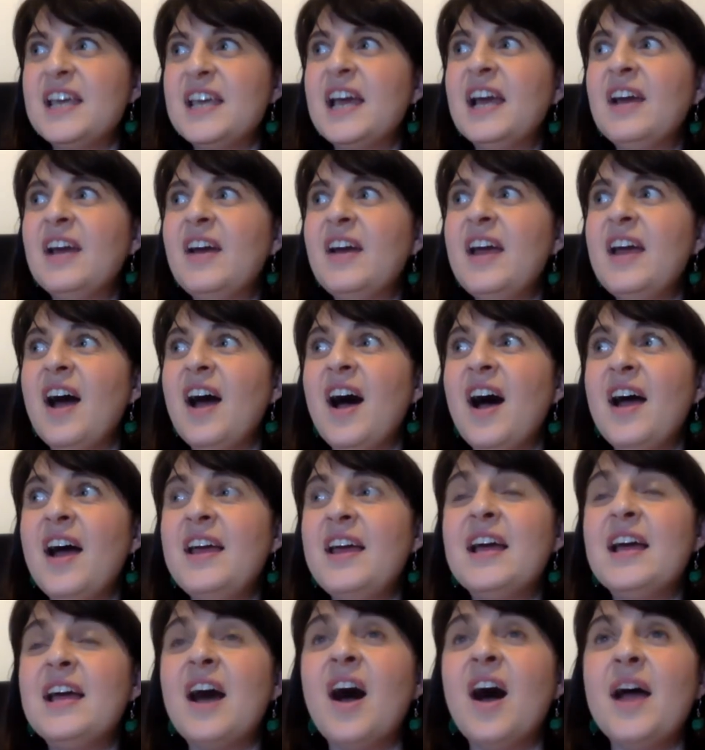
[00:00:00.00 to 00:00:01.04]
and
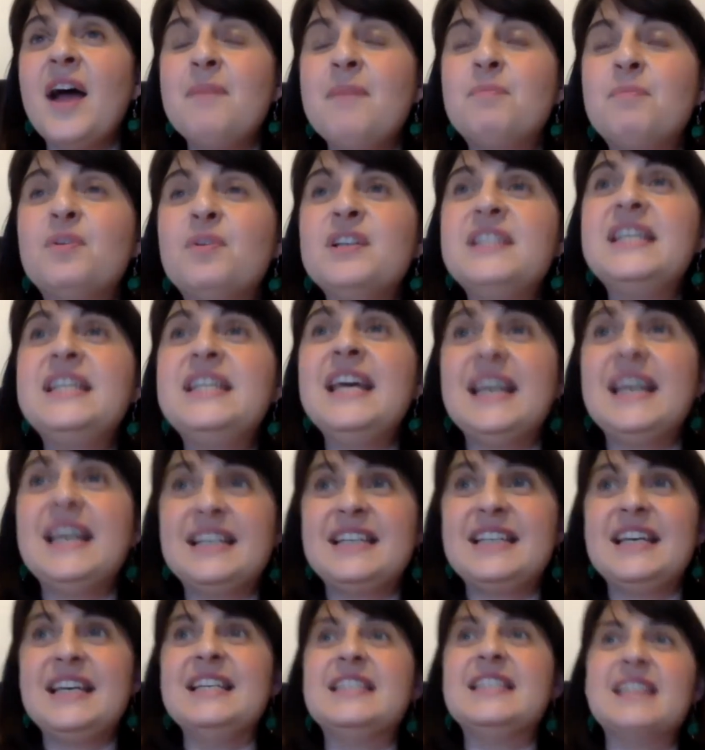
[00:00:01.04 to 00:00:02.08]
I predict,
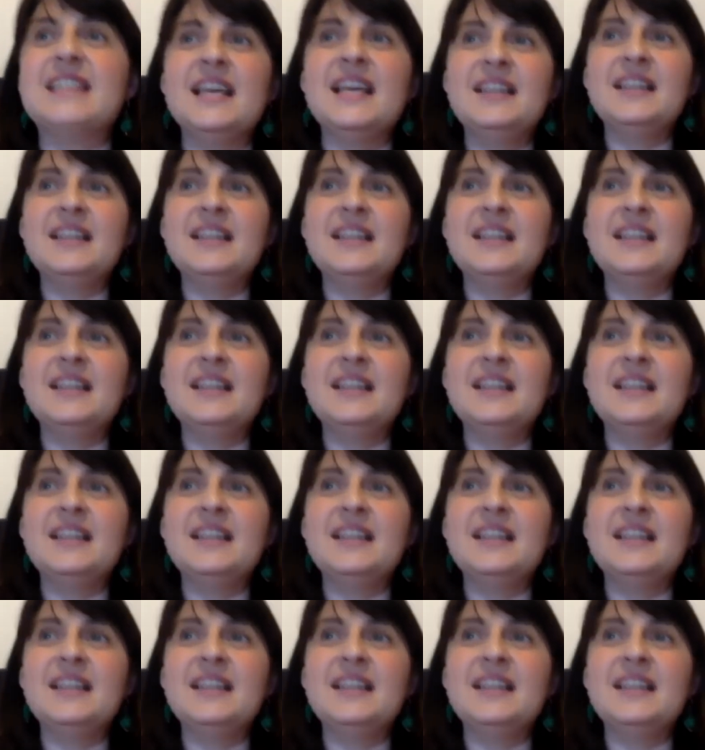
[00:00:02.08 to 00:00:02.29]
he said,